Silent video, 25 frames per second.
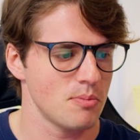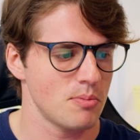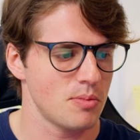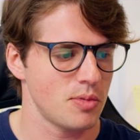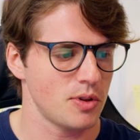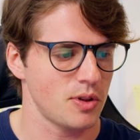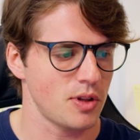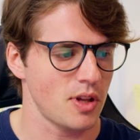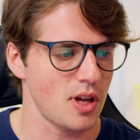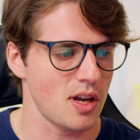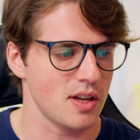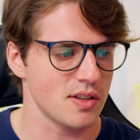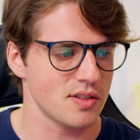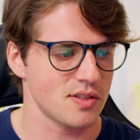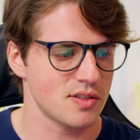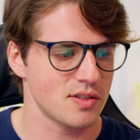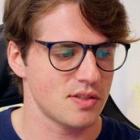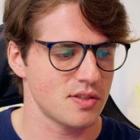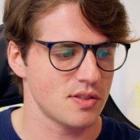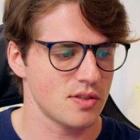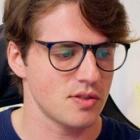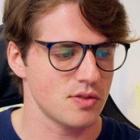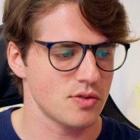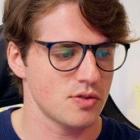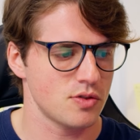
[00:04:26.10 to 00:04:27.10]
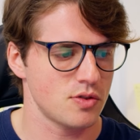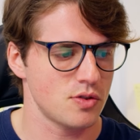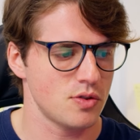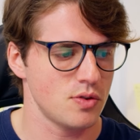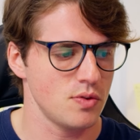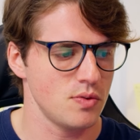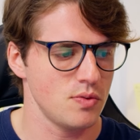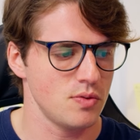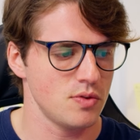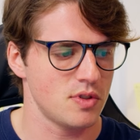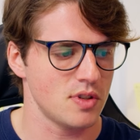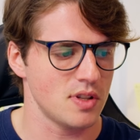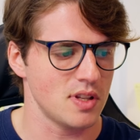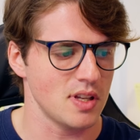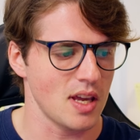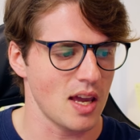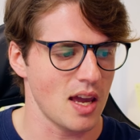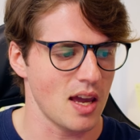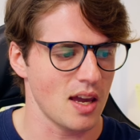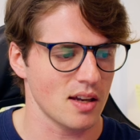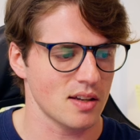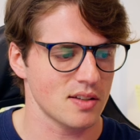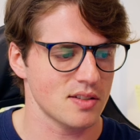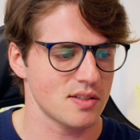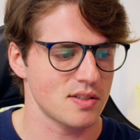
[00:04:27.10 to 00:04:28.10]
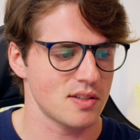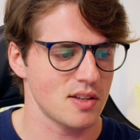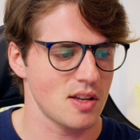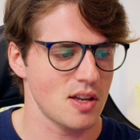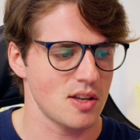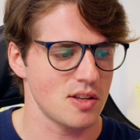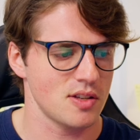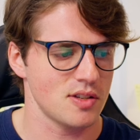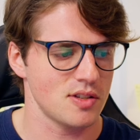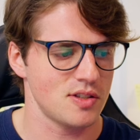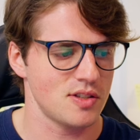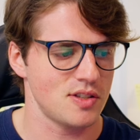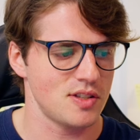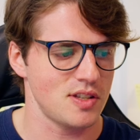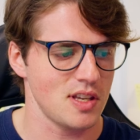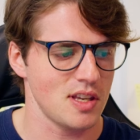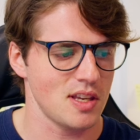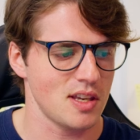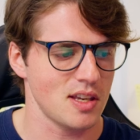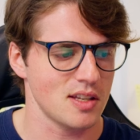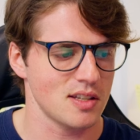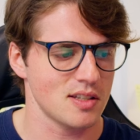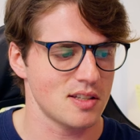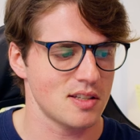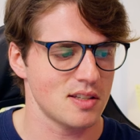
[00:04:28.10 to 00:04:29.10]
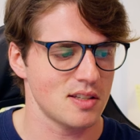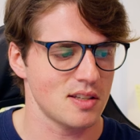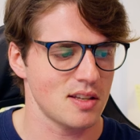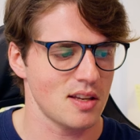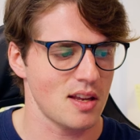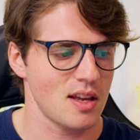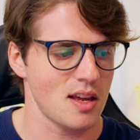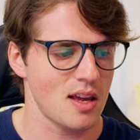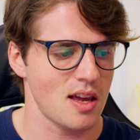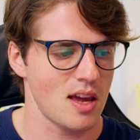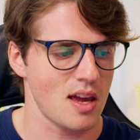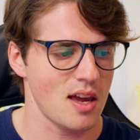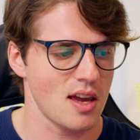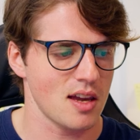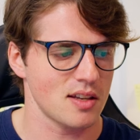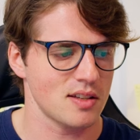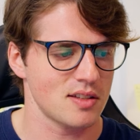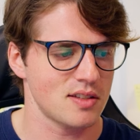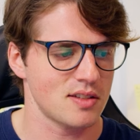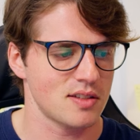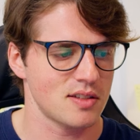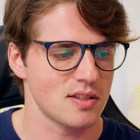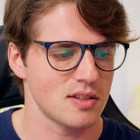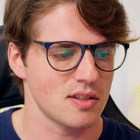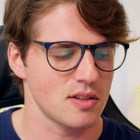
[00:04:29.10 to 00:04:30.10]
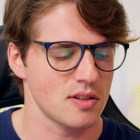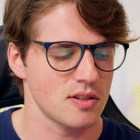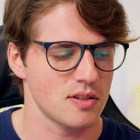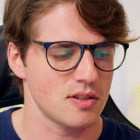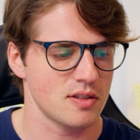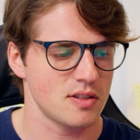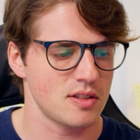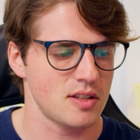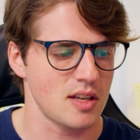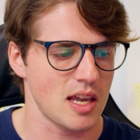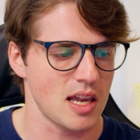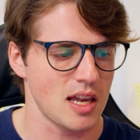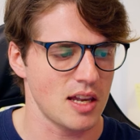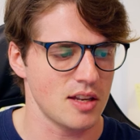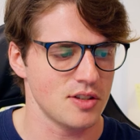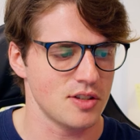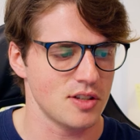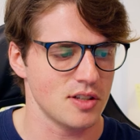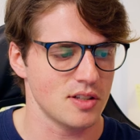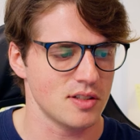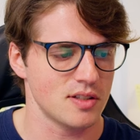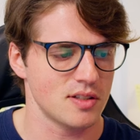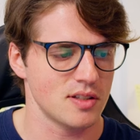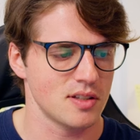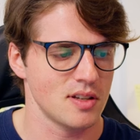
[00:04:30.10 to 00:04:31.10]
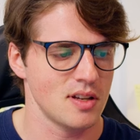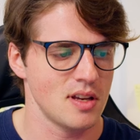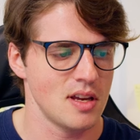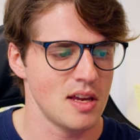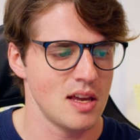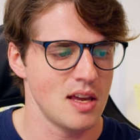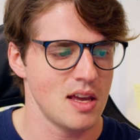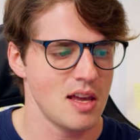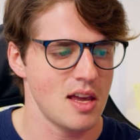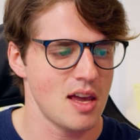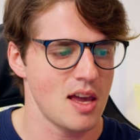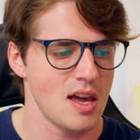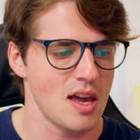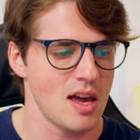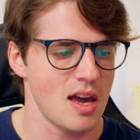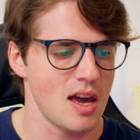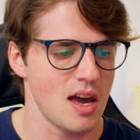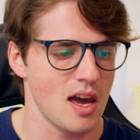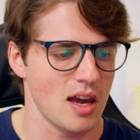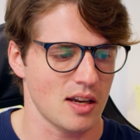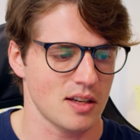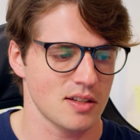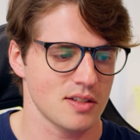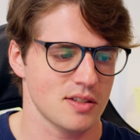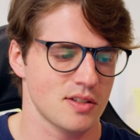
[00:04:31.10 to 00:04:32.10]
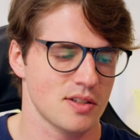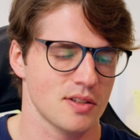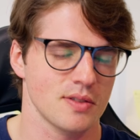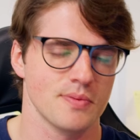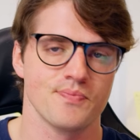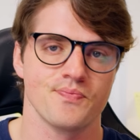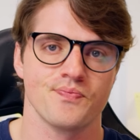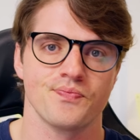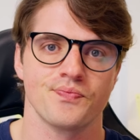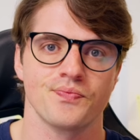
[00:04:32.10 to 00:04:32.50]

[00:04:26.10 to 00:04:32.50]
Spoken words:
plus 2 to the x secant x tangent x.